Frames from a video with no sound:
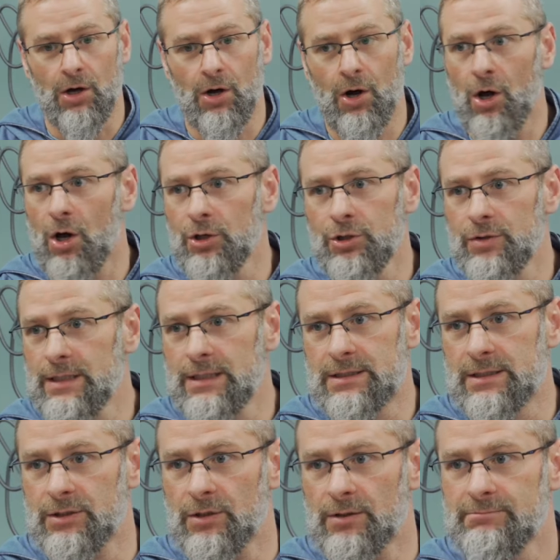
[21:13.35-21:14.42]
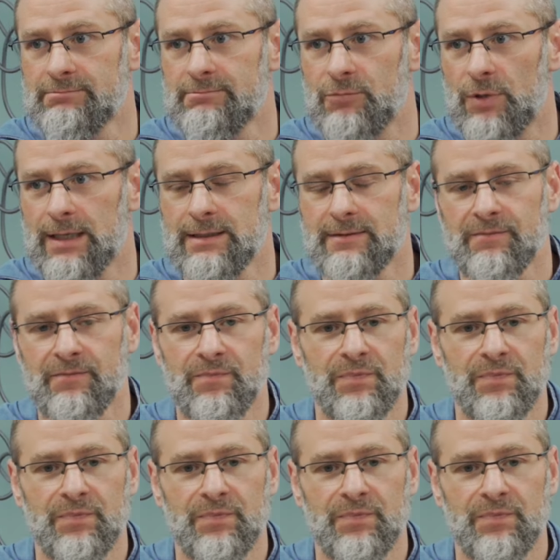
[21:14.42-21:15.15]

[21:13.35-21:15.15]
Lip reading: all you need to know, right?